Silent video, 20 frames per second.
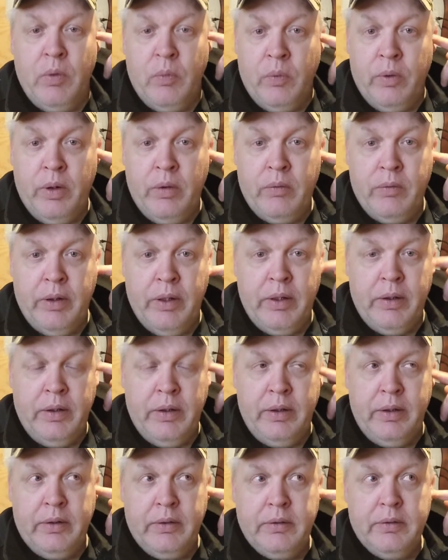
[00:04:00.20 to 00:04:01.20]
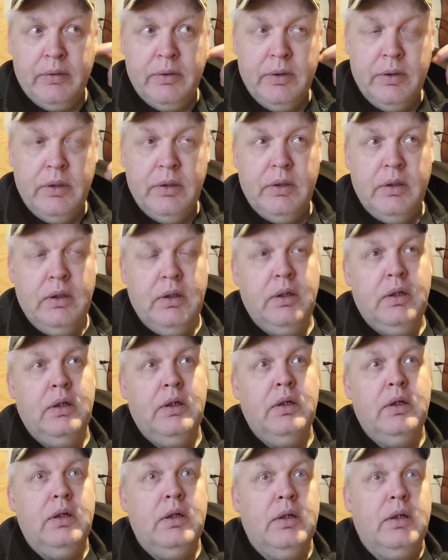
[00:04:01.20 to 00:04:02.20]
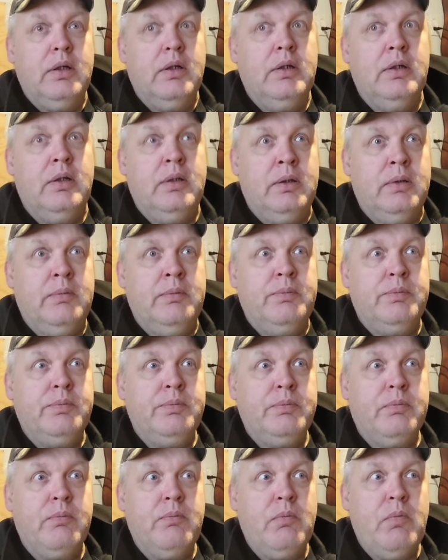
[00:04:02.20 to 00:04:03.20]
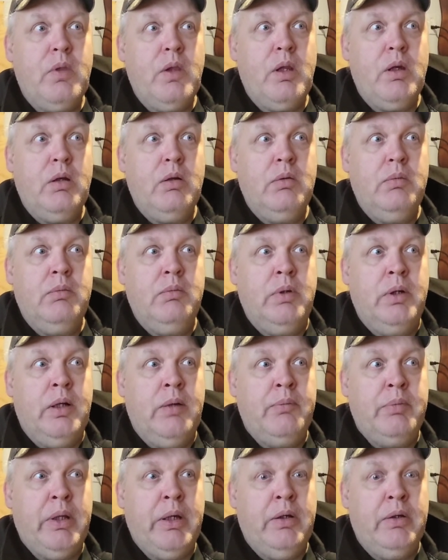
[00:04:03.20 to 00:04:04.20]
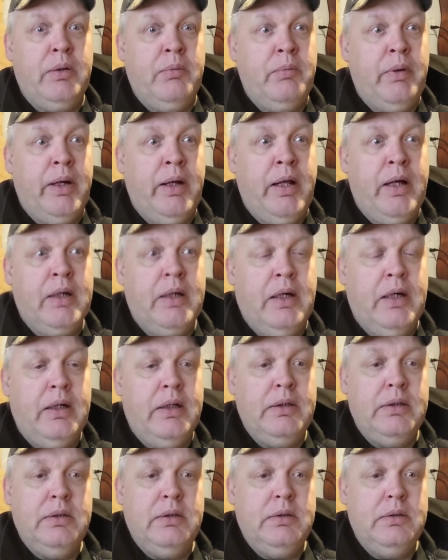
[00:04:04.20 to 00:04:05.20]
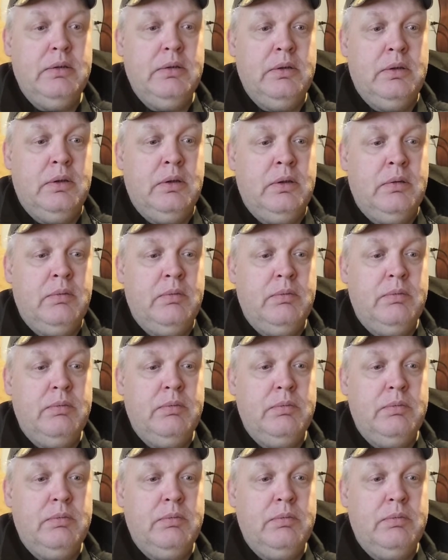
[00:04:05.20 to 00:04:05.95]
going on down there. But I'm telling you, man, I got to